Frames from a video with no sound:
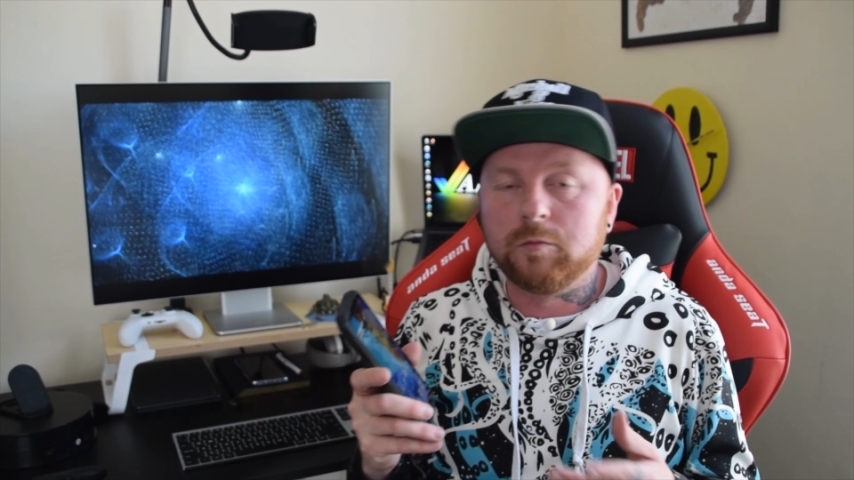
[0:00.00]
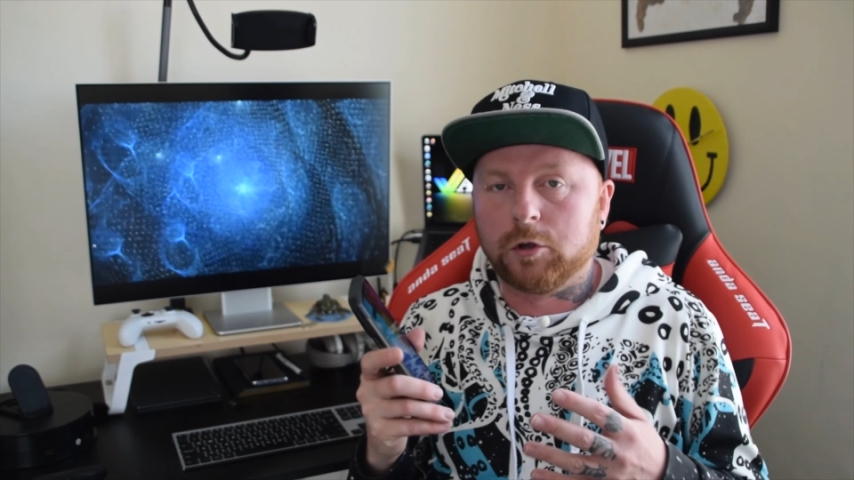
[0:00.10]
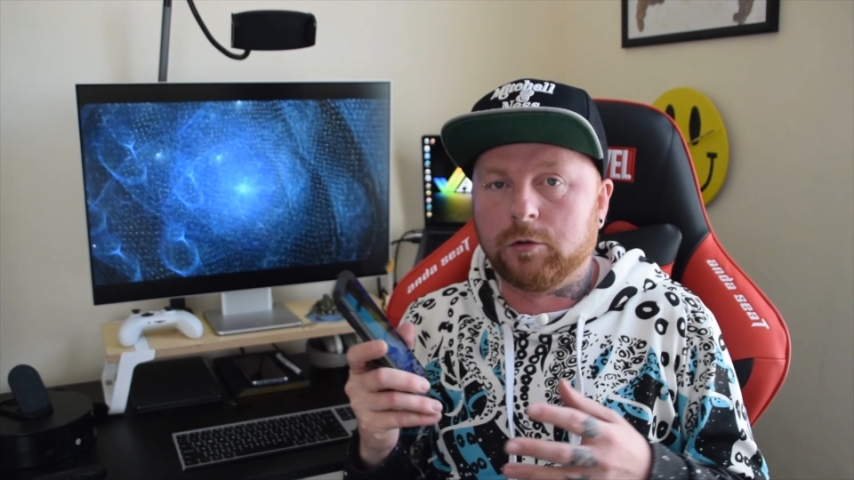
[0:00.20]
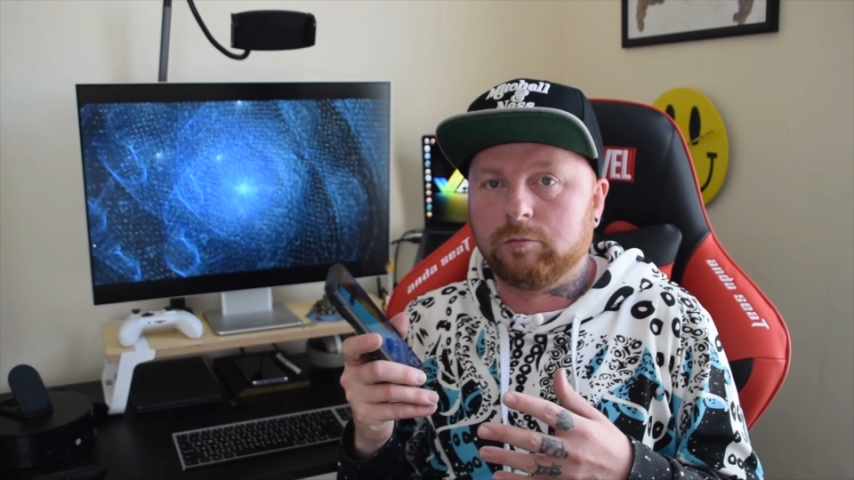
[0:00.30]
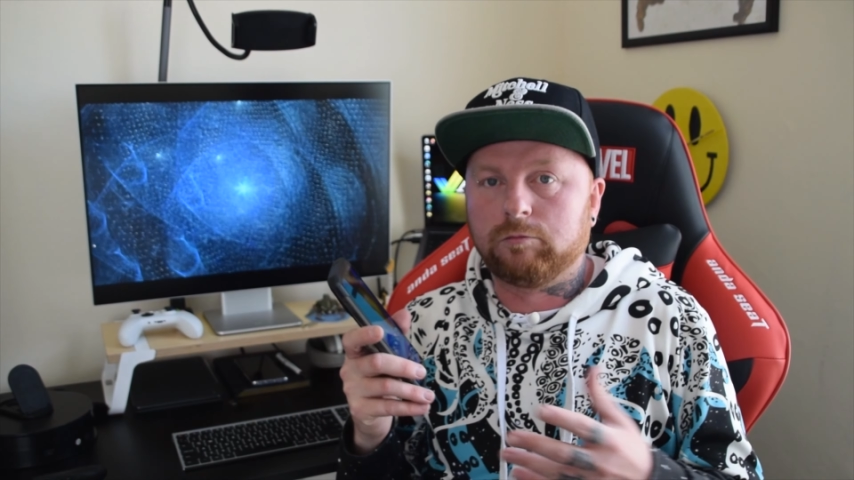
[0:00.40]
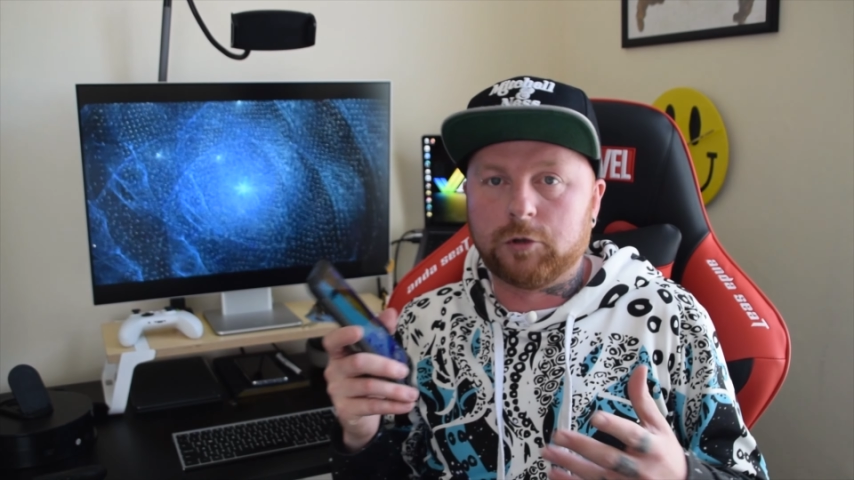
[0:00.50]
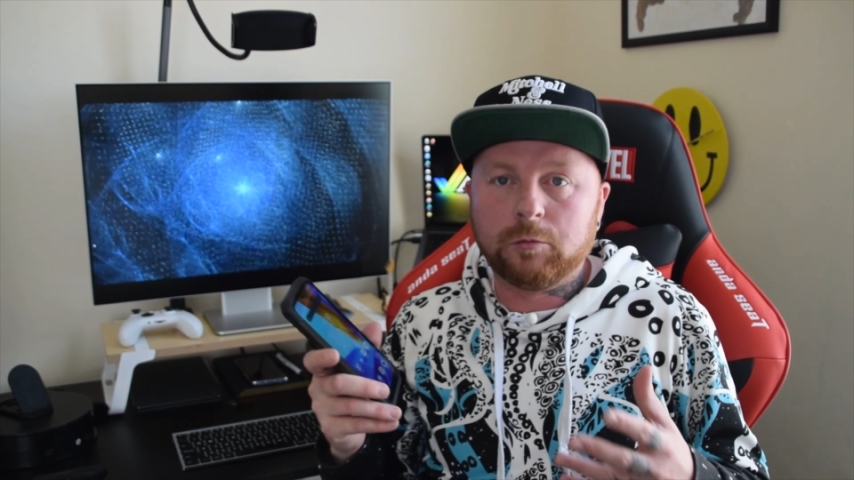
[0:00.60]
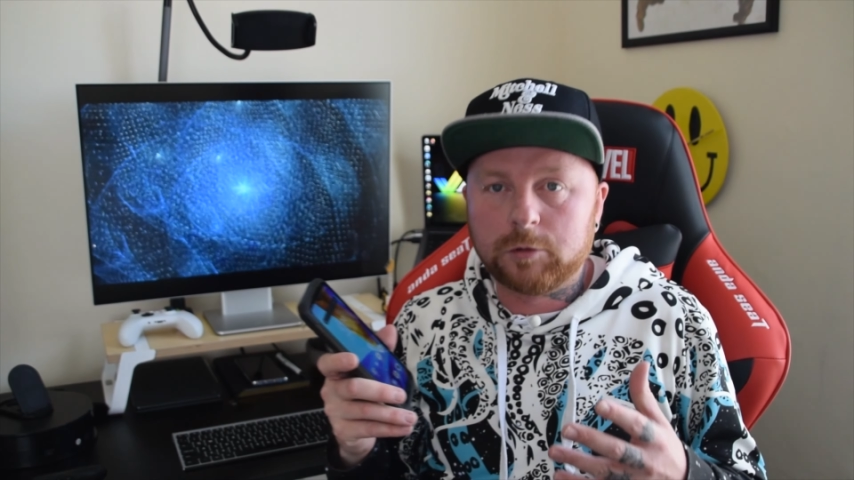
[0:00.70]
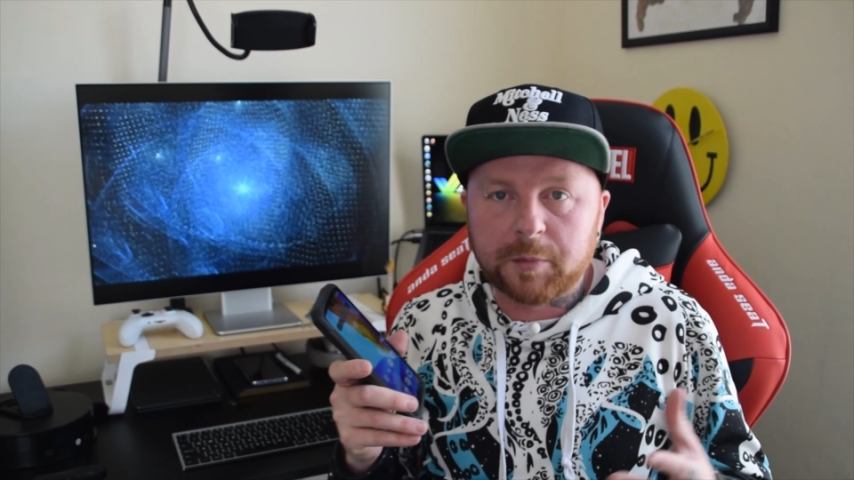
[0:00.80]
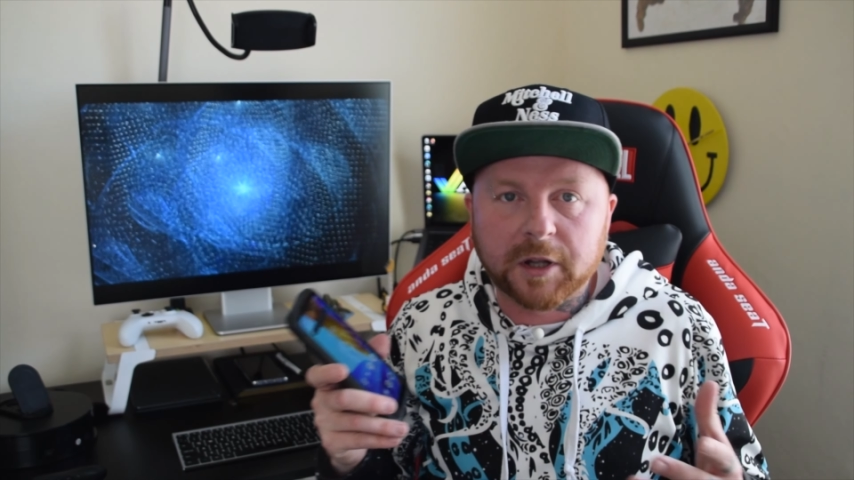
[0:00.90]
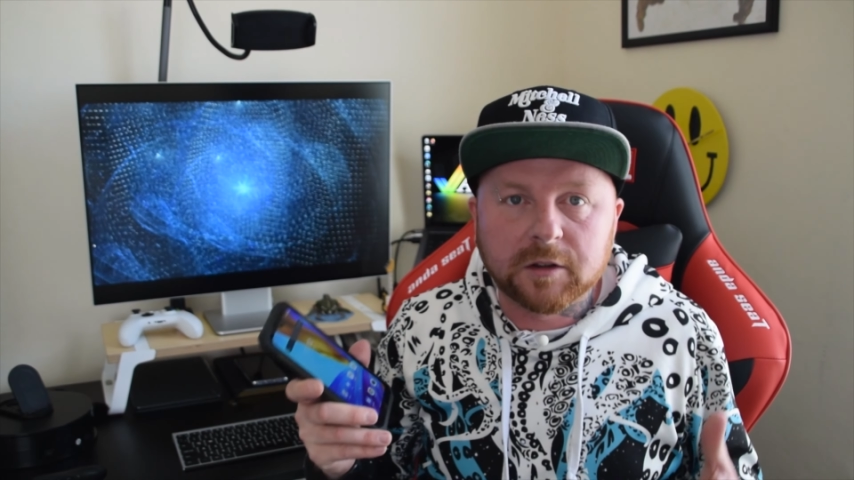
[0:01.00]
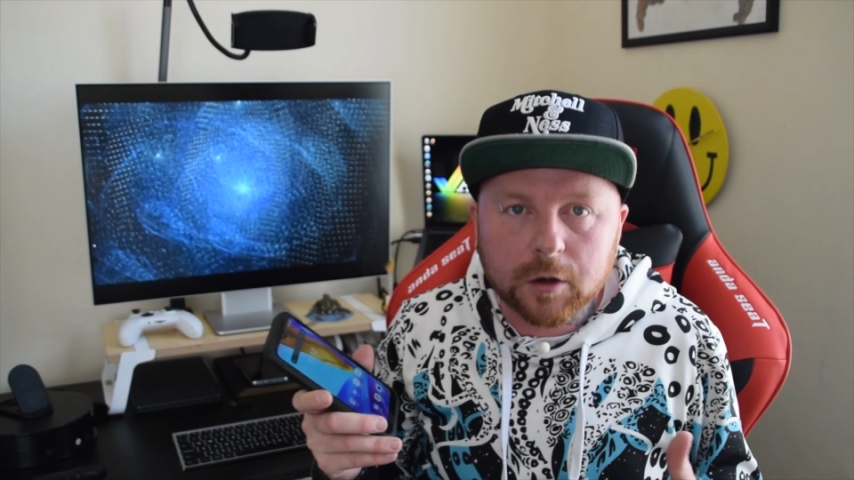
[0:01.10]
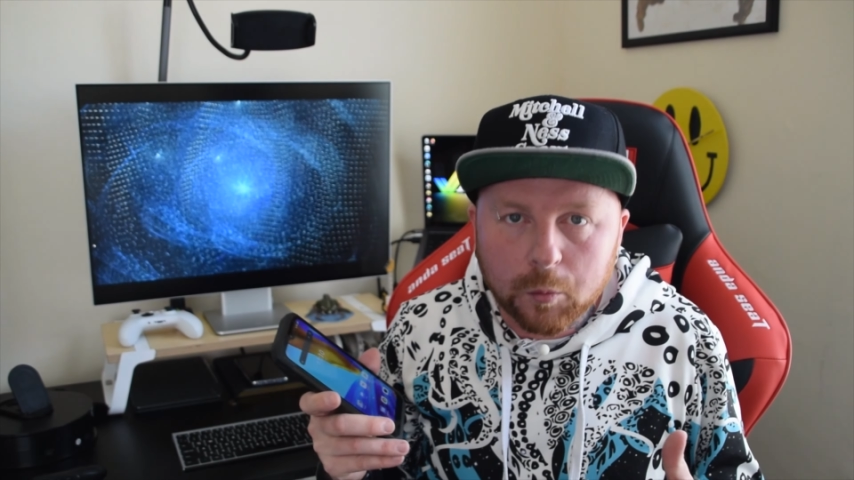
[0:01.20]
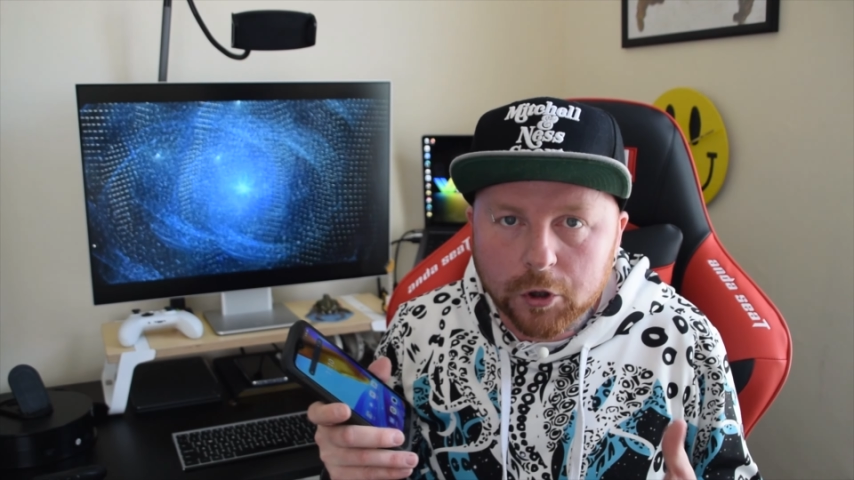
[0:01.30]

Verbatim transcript: or don't, depending on